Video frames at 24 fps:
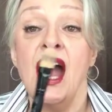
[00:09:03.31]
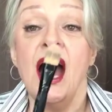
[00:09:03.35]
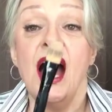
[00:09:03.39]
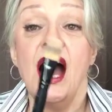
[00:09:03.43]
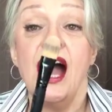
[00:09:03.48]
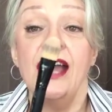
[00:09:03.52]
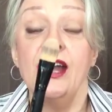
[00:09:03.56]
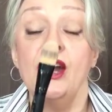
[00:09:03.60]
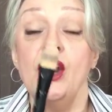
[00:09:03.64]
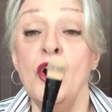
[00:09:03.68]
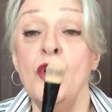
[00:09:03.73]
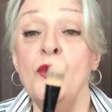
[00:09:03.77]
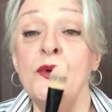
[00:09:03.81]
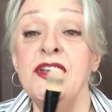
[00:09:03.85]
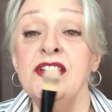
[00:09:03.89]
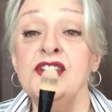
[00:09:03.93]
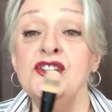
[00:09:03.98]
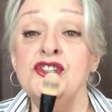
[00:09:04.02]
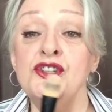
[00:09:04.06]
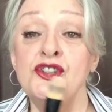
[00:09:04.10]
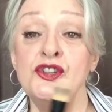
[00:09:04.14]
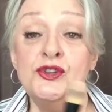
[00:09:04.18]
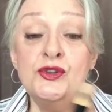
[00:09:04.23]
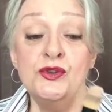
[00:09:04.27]
I go
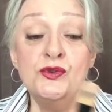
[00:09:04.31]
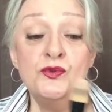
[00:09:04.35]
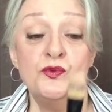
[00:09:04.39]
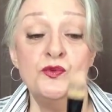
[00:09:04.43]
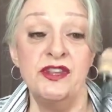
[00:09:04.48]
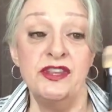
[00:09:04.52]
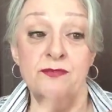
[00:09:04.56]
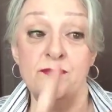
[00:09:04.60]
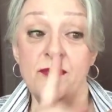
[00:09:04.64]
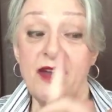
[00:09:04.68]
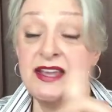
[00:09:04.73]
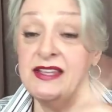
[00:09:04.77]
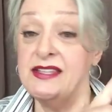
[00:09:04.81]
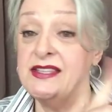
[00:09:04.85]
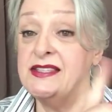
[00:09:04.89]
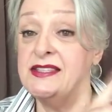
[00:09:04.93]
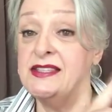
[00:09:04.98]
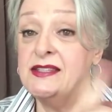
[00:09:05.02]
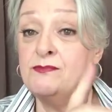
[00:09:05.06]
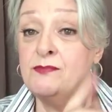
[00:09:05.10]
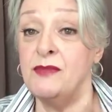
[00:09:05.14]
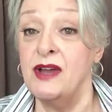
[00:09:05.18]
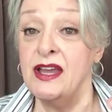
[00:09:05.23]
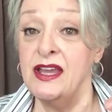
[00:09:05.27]
into, with my
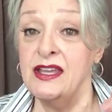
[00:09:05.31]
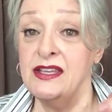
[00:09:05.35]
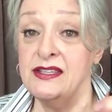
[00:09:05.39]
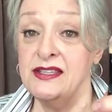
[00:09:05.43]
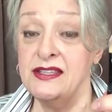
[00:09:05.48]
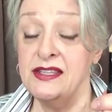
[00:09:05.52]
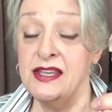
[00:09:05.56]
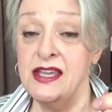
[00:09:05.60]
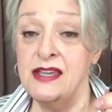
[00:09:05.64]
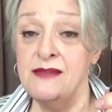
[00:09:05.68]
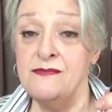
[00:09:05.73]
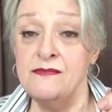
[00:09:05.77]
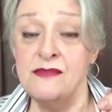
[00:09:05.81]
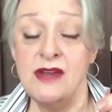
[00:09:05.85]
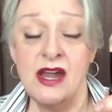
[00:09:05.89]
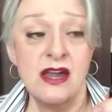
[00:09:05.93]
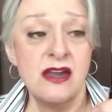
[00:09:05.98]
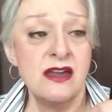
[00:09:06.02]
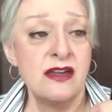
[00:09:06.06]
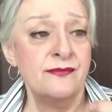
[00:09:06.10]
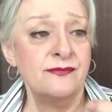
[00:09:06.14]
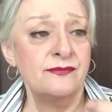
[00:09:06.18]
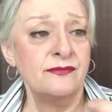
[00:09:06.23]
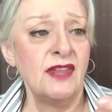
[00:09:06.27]
same
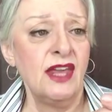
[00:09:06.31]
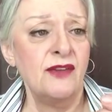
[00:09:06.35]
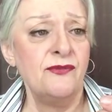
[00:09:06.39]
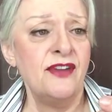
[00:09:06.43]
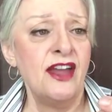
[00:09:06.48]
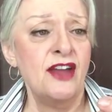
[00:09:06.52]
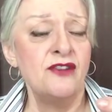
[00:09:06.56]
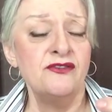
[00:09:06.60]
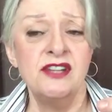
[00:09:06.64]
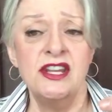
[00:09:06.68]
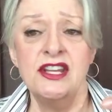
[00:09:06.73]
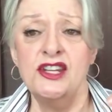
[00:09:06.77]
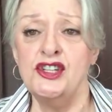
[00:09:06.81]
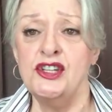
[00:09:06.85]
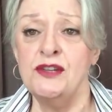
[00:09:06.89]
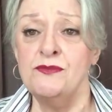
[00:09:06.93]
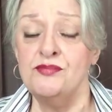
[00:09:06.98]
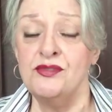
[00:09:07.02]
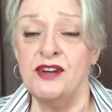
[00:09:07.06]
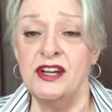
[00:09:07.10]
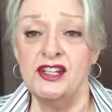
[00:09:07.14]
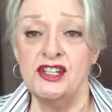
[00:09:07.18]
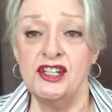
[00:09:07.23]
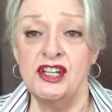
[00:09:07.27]
foundation
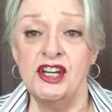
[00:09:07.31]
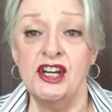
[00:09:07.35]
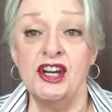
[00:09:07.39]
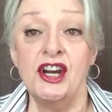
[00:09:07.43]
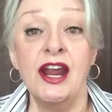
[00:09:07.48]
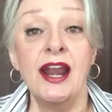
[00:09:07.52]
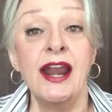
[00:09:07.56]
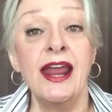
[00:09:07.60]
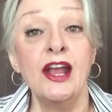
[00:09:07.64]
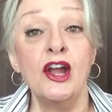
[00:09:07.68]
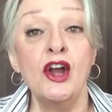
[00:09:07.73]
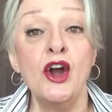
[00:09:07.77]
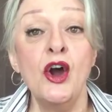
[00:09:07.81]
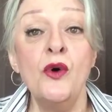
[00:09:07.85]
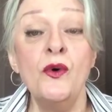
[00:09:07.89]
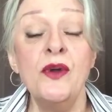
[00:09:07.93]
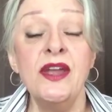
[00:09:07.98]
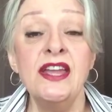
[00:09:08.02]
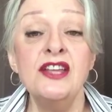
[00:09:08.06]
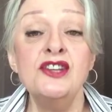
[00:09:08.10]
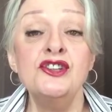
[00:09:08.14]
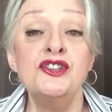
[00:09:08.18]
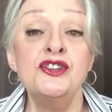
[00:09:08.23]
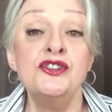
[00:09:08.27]
brush here, and I go
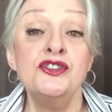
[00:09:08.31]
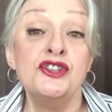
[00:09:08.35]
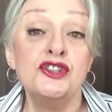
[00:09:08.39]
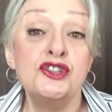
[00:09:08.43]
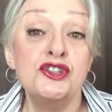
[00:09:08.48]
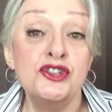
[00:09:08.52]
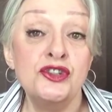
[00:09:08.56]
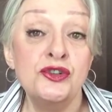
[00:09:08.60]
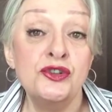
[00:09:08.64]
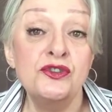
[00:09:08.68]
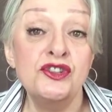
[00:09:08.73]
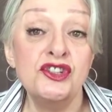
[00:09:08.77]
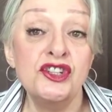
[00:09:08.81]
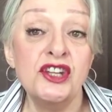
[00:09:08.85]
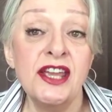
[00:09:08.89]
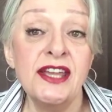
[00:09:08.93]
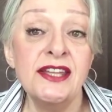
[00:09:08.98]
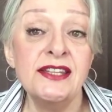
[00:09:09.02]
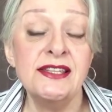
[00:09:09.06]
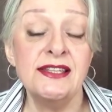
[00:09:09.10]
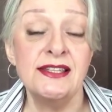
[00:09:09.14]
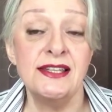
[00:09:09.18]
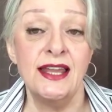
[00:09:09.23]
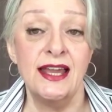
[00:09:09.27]
into the 2
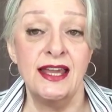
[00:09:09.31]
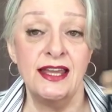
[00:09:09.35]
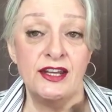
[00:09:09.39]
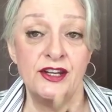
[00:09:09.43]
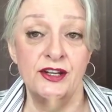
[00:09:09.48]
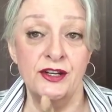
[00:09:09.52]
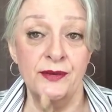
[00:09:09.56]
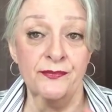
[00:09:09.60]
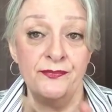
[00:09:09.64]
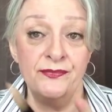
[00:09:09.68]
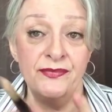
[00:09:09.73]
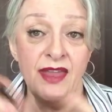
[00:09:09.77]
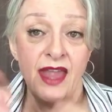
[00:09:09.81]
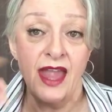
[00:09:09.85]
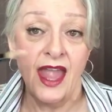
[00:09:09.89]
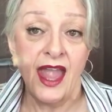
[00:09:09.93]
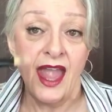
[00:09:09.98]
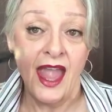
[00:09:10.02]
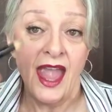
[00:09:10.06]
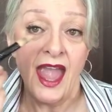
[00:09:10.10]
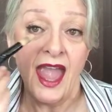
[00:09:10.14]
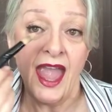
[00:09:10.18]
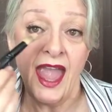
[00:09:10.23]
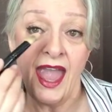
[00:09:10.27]
shades lighter,
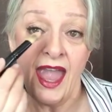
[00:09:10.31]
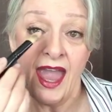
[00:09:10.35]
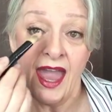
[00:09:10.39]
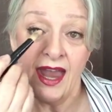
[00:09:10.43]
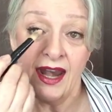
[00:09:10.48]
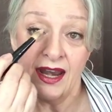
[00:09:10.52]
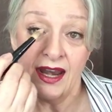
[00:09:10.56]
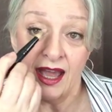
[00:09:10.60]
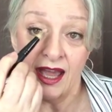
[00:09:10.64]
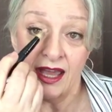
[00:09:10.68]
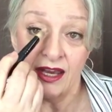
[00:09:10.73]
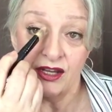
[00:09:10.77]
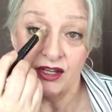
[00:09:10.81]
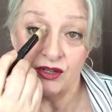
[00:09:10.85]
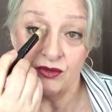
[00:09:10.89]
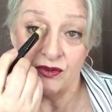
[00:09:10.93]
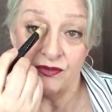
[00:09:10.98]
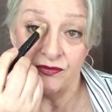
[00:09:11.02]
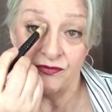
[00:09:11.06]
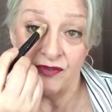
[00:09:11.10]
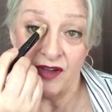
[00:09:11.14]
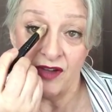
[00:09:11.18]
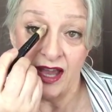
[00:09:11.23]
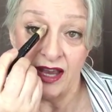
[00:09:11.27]
and I do a
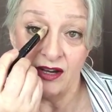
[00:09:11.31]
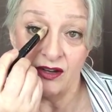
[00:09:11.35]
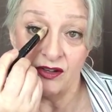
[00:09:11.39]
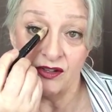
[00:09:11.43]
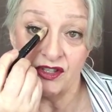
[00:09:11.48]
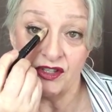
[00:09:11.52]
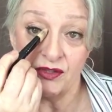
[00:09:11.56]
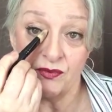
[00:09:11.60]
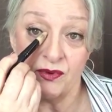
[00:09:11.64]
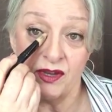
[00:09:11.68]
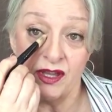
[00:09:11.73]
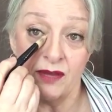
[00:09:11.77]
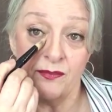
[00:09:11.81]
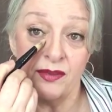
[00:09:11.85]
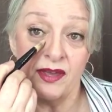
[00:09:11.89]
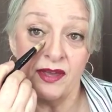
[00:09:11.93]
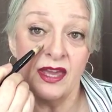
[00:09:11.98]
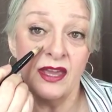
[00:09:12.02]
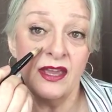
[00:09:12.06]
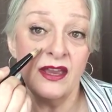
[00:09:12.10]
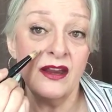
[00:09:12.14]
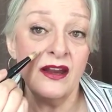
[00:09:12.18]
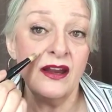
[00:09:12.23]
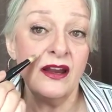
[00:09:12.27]
final sweep
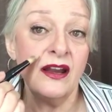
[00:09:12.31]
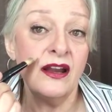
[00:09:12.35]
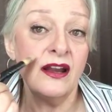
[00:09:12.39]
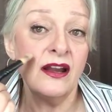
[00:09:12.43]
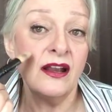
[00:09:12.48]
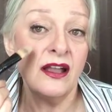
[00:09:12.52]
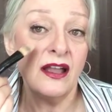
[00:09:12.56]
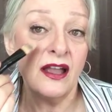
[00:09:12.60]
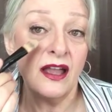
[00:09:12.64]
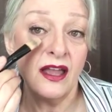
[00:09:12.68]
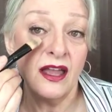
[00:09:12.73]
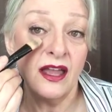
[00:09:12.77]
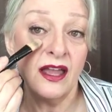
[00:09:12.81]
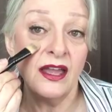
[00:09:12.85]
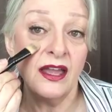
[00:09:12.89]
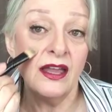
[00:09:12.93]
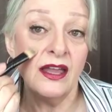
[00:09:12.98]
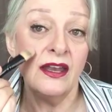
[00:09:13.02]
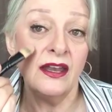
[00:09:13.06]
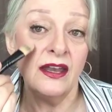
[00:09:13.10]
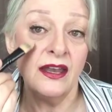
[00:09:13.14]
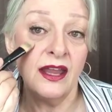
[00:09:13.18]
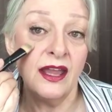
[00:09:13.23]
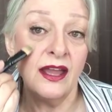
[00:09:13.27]
here
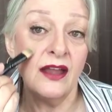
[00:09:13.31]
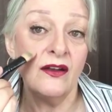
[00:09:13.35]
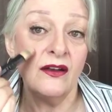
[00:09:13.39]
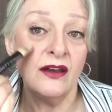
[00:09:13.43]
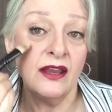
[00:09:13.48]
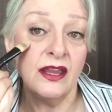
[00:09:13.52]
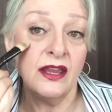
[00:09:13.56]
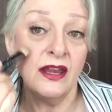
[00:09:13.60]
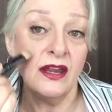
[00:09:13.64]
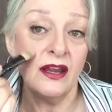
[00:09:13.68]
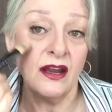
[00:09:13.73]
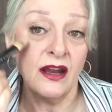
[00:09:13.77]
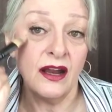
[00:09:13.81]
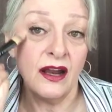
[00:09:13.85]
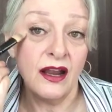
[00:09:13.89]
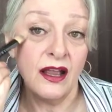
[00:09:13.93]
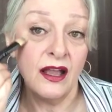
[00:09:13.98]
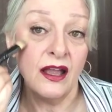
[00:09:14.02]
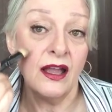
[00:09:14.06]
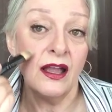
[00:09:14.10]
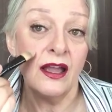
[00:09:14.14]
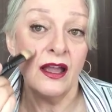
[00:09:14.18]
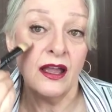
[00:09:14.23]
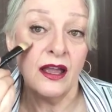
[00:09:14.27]
and down here
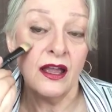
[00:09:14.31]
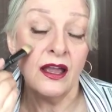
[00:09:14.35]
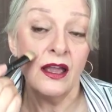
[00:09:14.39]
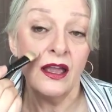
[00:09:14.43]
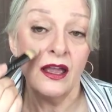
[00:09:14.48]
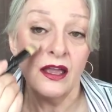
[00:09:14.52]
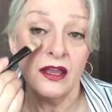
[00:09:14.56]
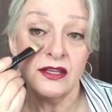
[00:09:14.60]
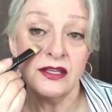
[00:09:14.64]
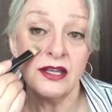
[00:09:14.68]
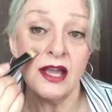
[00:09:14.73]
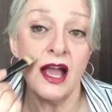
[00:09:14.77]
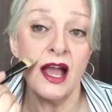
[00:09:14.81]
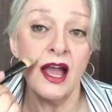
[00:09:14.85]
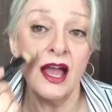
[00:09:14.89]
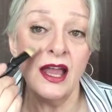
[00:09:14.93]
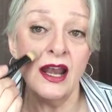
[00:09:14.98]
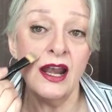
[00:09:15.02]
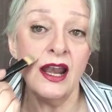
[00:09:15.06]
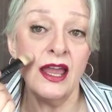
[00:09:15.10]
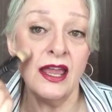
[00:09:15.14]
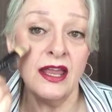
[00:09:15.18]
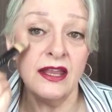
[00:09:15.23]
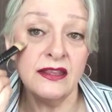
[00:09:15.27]
to
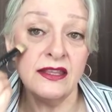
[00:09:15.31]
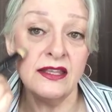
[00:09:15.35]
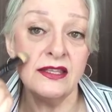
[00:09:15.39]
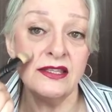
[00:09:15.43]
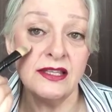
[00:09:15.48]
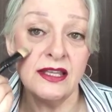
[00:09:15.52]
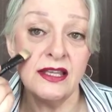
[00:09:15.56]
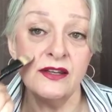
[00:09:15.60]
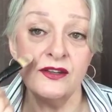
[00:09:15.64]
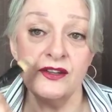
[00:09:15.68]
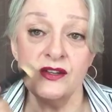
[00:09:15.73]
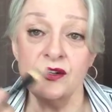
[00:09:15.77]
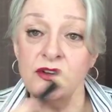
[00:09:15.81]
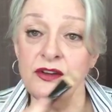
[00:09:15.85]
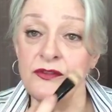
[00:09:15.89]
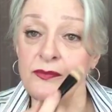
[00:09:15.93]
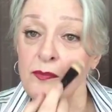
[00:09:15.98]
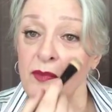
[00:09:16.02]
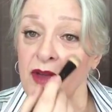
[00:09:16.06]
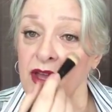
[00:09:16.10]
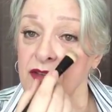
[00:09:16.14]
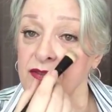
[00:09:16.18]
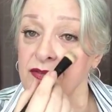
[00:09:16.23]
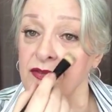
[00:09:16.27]
highlight the center of
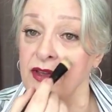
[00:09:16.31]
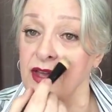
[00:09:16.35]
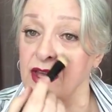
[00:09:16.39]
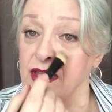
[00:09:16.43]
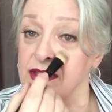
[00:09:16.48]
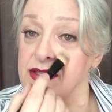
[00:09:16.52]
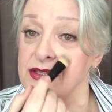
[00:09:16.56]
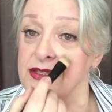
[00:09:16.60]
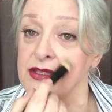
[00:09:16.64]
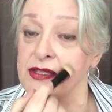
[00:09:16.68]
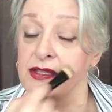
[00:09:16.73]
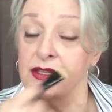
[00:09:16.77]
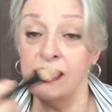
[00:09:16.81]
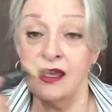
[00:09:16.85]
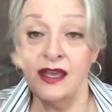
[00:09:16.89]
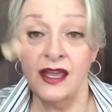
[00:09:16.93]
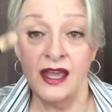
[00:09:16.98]
my face.